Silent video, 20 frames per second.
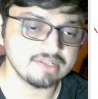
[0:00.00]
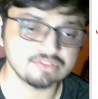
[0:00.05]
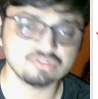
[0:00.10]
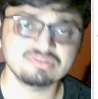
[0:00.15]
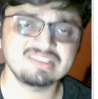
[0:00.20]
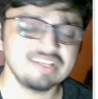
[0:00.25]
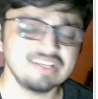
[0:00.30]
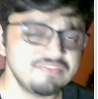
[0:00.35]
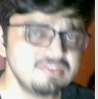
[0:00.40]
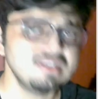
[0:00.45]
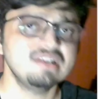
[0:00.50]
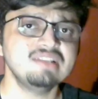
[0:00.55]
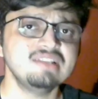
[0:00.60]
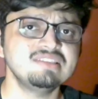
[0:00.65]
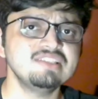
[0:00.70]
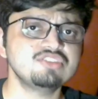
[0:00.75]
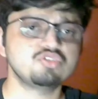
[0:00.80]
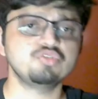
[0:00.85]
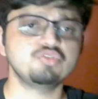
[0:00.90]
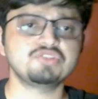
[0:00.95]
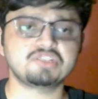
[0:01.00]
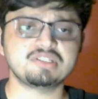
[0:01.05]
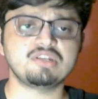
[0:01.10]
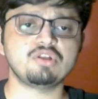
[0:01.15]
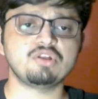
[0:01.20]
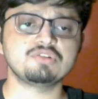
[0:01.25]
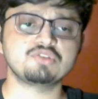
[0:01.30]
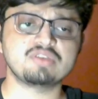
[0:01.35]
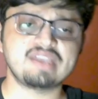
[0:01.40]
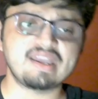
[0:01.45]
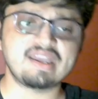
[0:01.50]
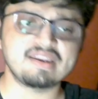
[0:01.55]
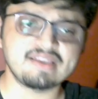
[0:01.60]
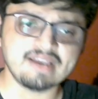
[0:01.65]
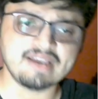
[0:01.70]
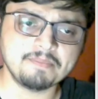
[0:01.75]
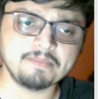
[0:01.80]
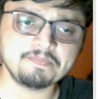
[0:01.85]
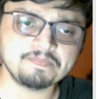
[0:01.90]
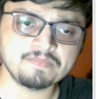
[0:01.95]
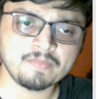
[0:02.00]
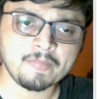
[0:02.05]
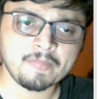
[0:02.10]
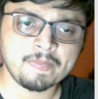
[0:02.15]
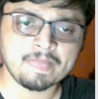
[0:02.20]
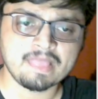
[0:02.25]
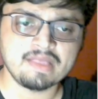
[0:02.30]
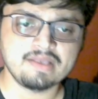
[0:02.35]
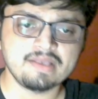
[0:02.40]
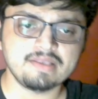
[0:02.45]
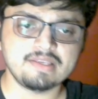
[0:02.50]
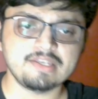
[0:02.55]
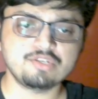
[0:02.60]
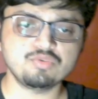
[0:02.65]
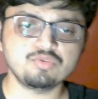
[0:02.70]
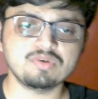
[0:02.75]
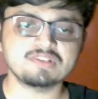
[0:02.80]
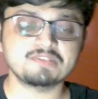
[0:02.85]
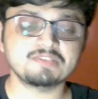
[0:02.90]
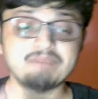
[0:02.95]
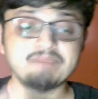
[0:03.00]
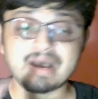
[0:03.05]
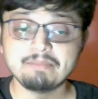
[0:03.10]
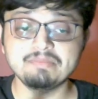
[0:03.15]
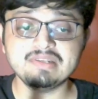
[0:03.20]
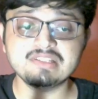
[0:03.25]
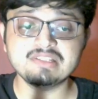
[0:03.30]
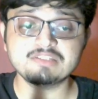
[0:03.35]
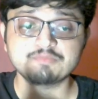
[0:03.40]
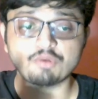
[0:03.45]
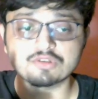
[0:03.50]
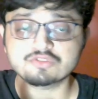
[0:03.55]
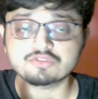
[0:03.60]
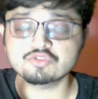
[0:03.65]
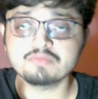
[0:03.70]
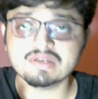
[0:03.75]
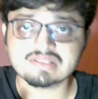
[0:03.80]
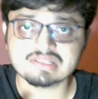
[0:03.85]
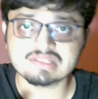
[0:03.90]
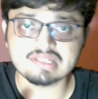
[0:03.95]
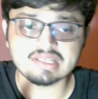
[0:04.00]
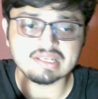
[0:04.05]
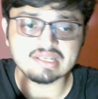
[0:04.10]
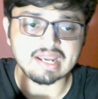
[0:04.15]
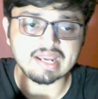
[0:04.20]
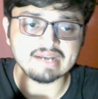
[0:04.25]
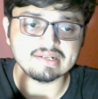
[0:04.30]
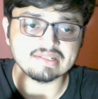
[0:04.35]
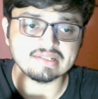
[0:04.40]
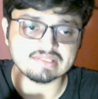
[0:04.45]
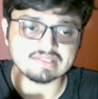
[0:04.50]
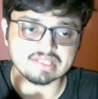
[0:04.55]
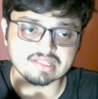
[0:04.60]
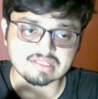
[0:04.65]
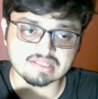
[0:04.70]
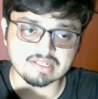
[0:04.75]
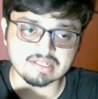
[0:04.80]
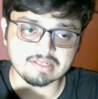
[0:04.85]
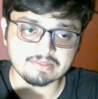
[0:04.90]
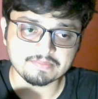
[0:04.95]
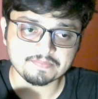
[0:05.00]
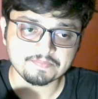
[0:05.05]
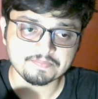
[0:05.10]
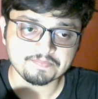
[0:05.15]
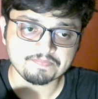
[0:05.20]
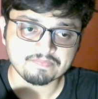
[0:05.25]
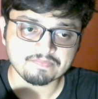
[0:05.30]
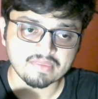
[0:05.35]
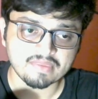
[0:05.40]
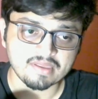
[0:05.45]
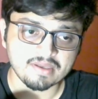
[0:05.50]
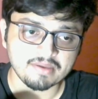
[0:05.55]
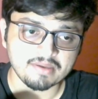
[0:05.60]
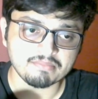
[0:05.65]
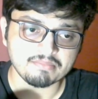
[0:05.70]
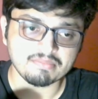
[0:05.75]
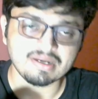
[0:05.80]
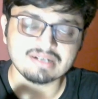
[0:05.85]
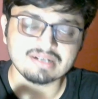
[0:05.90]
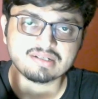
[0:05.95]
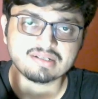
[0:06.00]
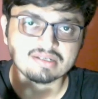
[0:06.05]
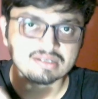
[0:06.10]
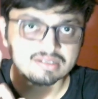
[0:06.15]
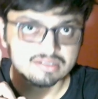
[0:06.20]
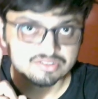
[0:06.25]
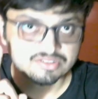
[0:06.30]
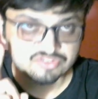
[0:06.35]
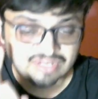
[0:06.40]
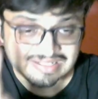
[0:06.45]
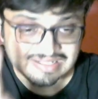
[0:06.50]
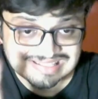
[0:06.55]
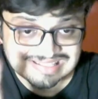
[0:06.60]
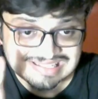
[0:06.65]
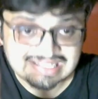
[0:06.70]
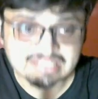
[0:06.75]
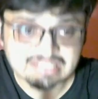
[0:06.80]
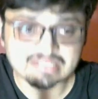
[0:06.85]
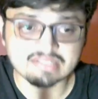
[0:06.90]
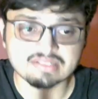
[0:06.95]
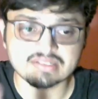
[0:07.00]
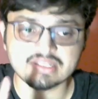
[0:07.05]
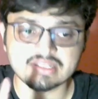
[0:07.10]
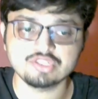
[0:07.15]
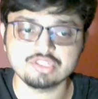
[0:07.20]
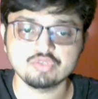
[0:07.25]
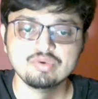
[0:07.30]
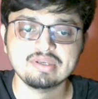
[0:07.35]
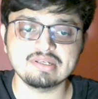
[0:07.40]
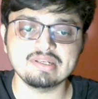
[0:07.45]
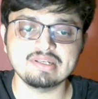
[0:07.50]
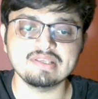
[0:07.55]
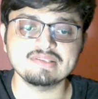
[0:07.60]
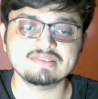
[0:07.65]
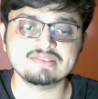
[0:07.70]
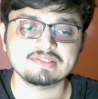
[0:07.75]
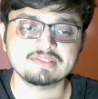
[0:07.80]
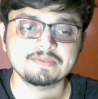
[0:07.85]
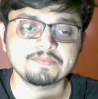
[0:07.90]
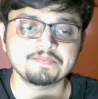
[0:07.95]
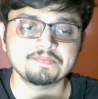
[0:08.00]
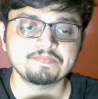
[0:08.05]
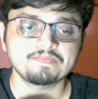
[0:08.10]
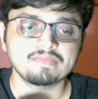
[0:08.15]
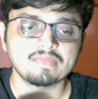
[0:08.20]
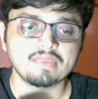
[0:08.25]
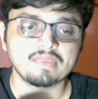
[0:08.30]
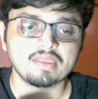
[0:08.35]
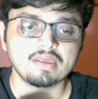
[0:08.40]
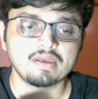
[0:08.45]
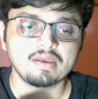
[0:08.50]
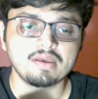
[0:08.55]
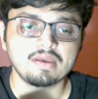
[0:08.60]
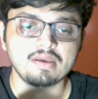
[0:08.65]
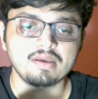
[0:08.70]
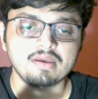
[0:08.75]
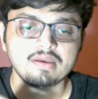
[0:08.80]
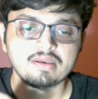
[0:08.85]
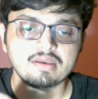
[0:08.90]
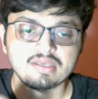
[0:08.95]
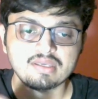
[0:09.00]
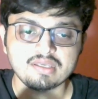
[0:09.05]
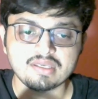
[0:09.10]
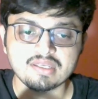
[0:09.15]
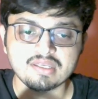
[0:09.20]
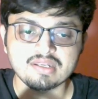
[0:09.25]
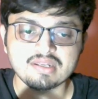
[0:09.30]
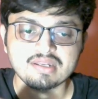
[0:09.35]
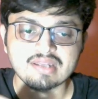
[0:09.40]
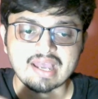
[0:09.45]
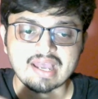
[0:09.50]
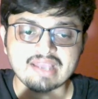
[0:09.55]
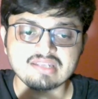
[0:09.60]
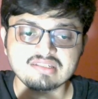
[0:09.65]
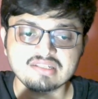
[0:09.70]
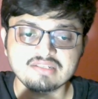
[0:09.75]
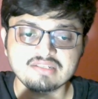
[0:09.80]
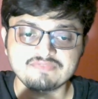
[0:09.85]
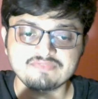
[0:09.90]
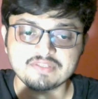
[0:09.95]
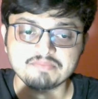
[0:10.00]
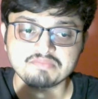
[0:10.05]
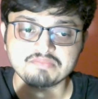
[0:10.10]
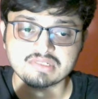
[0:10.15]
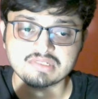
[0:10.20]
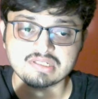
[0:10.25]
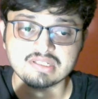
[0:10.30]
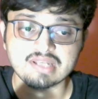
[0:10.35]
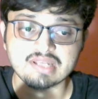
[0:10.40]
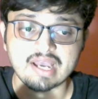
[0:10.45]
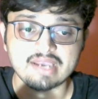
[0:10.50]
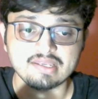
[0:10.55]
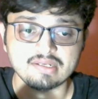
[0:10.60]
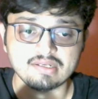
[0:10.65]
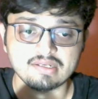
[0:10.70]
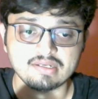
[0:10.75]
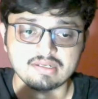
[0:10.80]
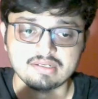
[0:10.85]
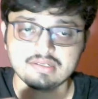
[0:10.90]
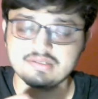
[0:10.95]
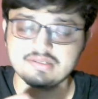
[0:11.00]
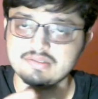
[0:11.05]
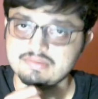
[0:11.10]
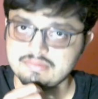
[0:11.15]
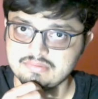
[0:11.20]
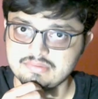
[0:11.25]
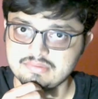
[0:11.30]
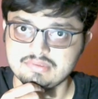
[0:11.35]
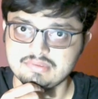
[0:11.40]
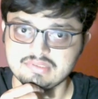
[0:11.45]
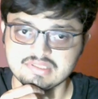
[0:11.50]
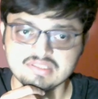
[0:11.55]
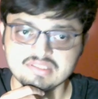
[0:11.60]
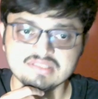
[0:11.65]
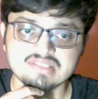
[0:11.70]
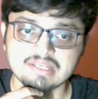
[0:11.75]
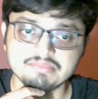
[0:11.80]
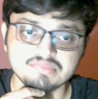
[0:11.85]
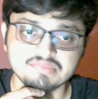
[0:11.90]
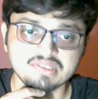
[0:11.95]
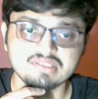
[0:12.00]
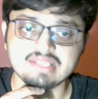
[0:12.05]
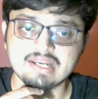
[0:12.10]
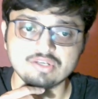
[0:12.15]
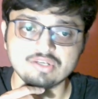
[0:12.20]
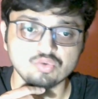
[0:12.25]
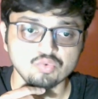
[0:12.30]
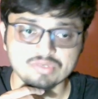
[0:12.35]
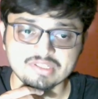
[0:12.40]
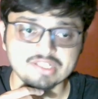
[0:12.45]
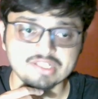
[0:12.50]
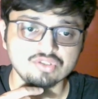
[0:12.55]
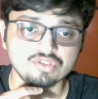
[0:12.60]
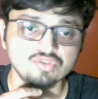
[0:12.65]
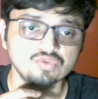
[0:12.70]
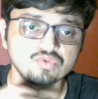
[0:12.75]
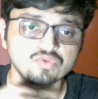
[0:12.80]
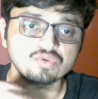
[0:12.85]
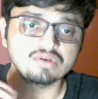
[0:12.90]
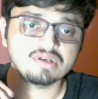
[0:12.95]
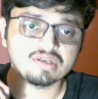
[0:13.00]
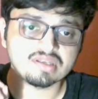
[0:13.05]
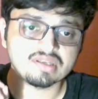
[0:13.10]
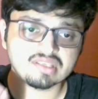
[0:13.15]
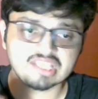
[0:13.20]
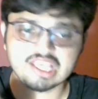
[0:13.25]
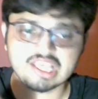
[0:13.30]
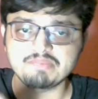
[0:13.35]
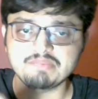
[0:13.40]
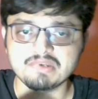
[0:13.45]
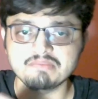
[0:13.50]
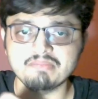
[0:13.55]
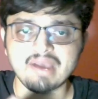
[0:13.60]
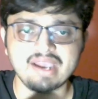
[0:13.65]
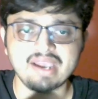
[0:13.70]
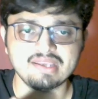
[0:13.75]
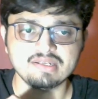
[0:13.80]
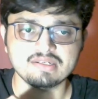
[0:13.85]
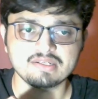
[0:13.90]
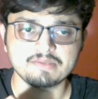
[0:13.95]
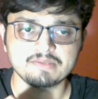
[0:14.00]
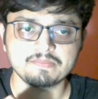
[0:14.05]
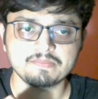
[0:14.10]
So definitely this question also can come. It was published posthumously in 1916, but translated into English in 1959. This is something that we need to keep in mind.